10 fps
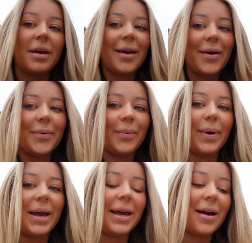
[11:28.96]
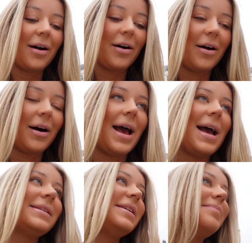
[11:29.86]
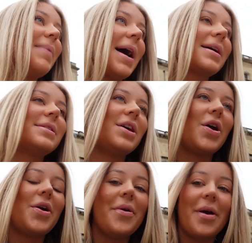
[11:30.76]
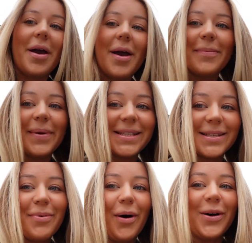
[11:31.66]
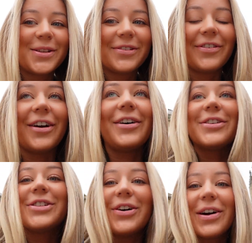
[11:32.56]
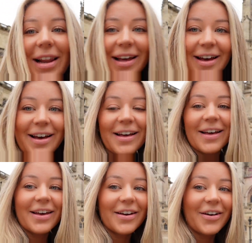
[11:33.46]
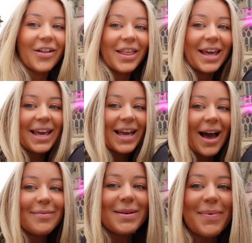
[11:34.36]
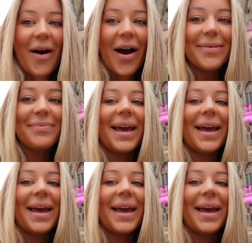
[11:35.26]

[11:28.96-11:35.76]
is so cool. We are heading back to Mrs. Potts for a hot chocolate. Got the Abbey behind